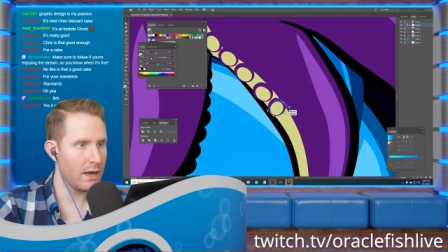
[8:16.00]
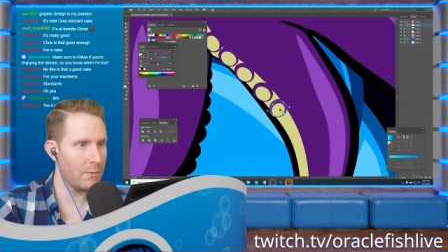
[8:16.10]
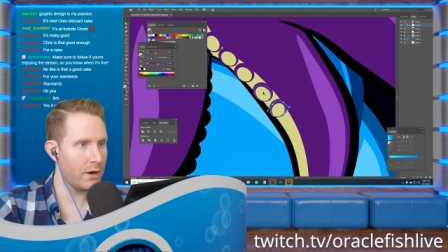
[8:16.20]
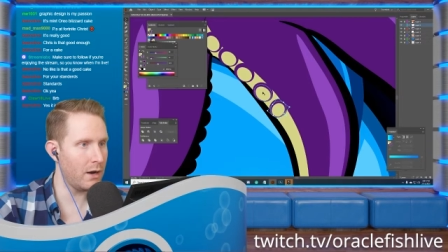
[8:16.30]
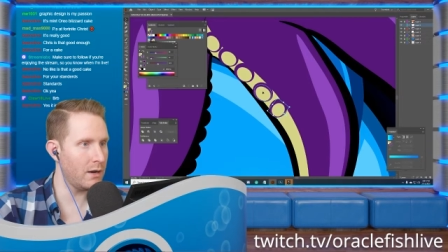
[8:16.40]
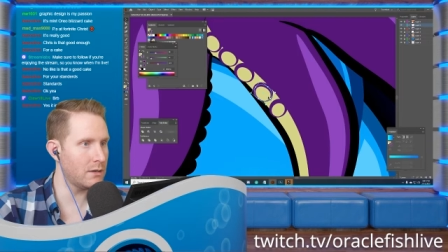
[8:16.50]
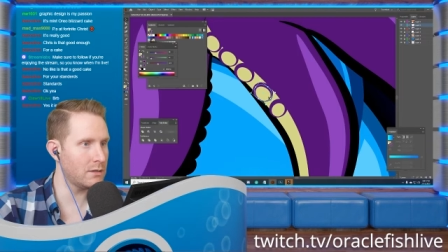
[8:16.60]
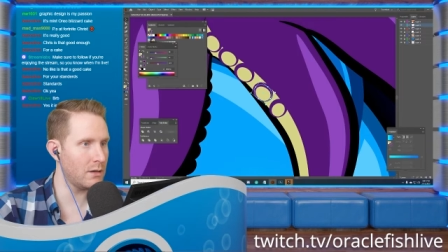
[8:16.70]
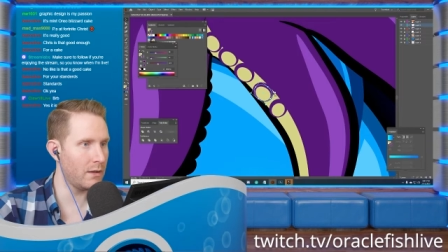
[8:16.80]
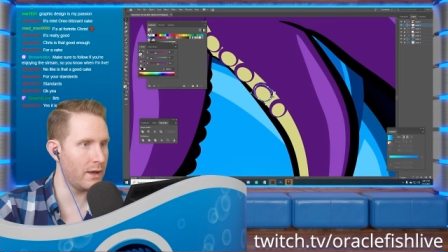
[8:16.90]
we're gonna need
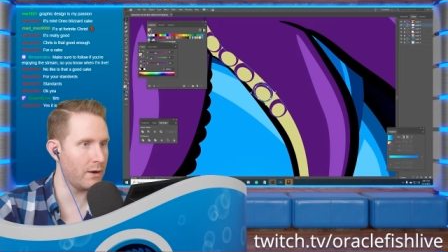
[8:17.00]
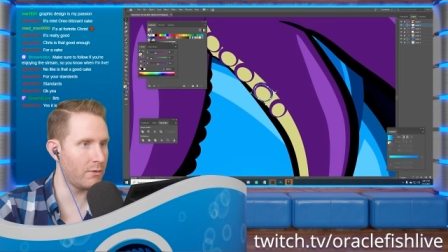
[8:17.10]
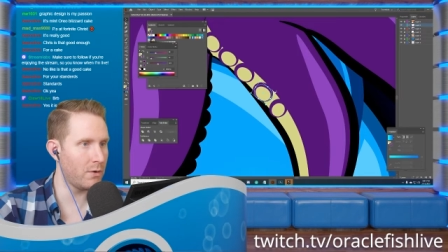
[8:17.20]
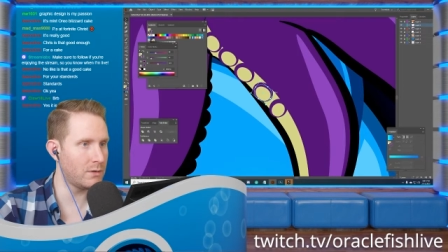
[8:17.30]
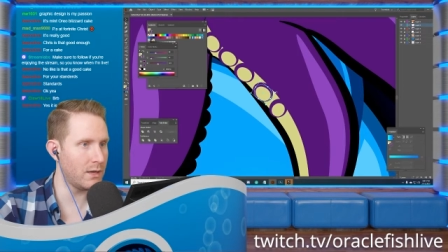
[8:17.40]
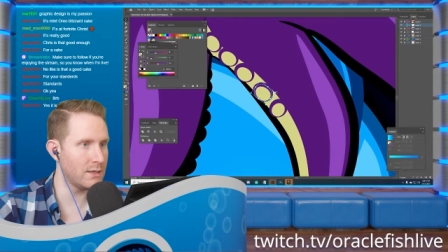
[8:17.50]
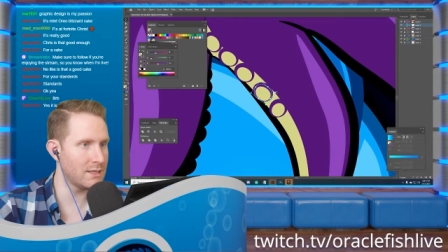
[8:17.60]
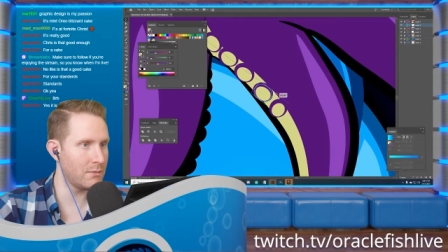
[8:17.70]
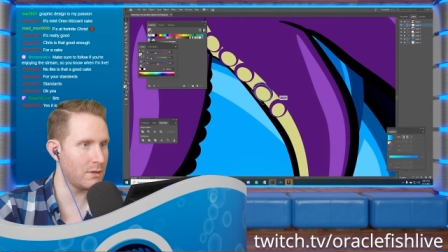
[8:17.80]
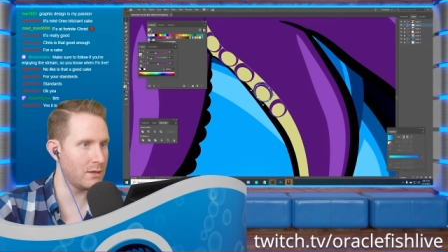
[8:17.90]
to like rotate
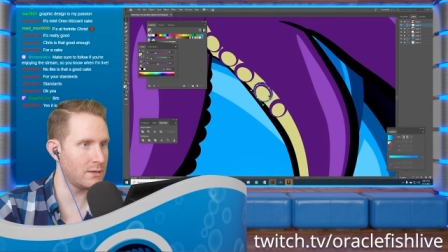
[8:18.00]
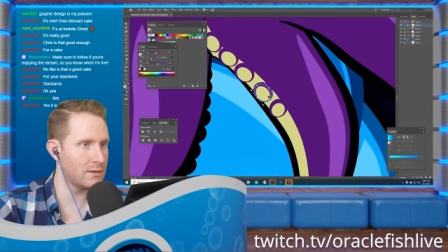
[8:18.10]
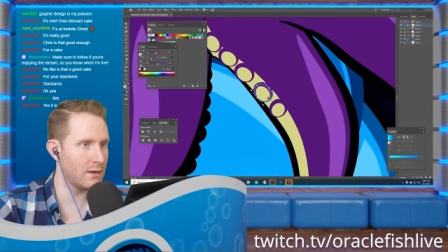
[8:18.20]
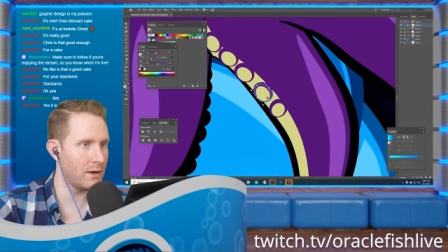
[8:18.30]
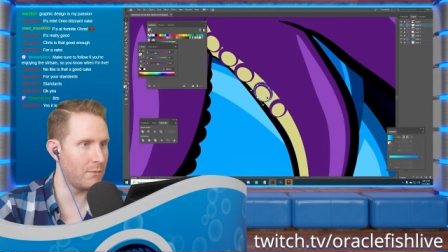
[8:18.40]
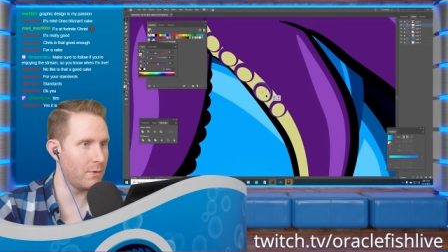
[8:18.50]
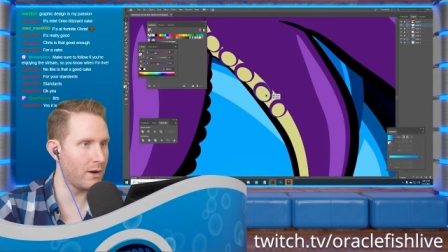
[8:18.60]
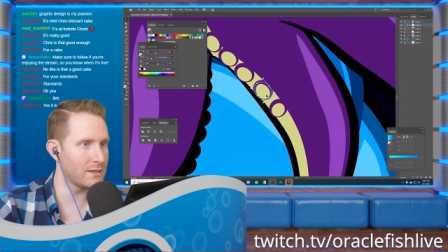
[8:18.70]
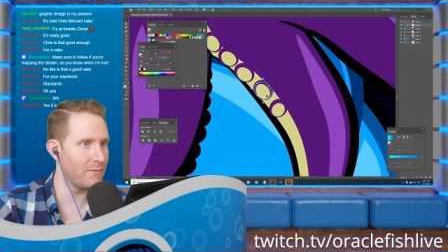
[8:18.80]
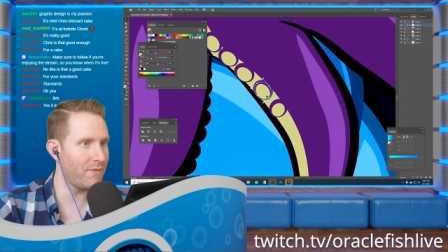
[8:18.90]
some of these. We
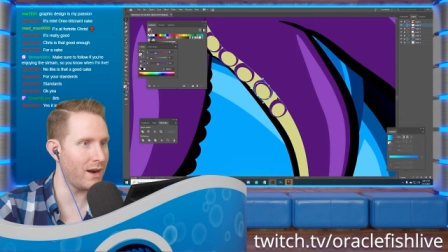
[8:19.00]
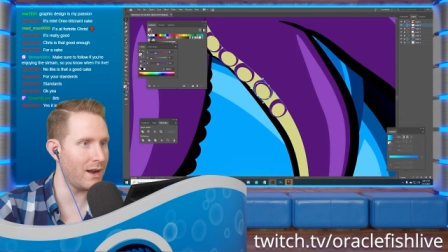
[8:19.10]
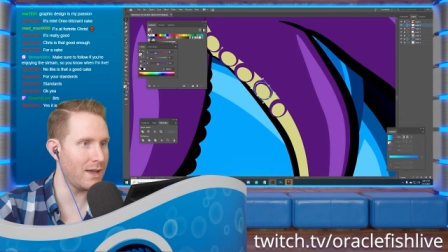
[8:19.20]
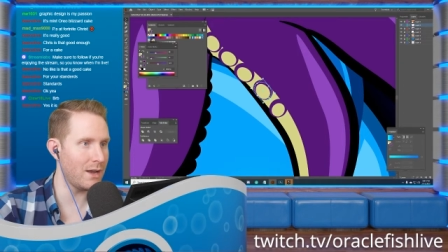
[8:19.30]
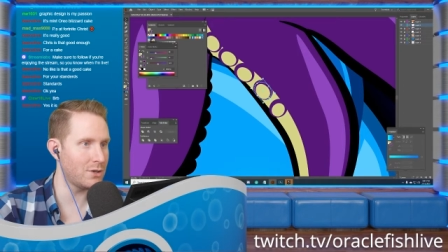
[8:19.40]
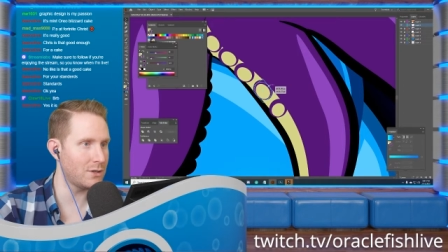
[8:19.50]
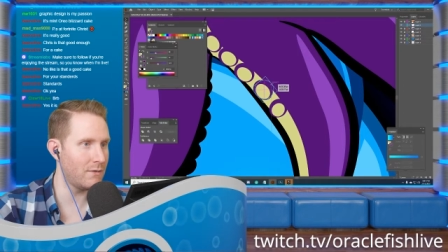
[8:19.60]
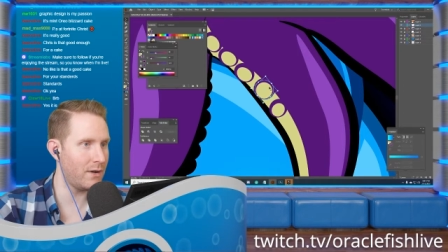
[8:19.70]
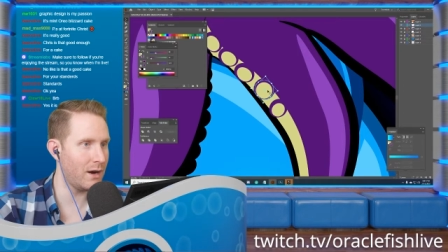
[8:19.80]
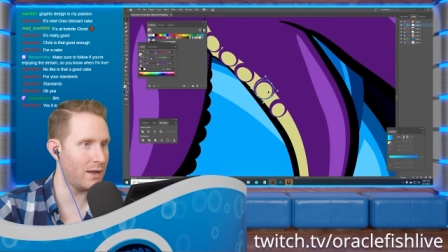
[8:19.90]
want some variation.
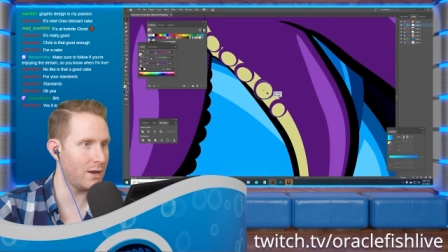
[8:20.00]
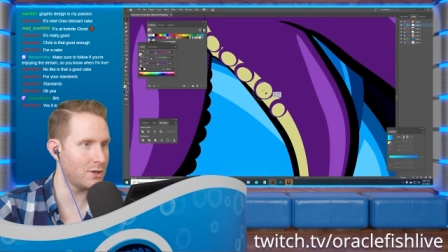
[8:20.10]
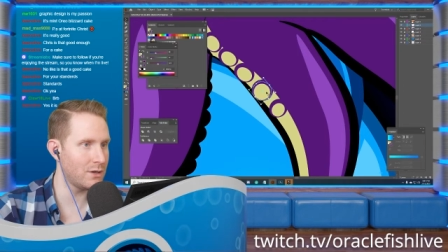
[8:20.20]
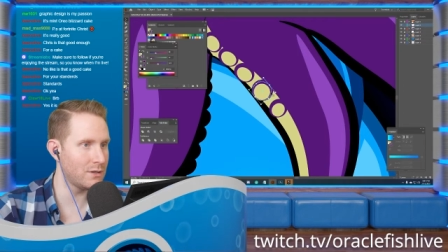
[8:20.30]
Variation is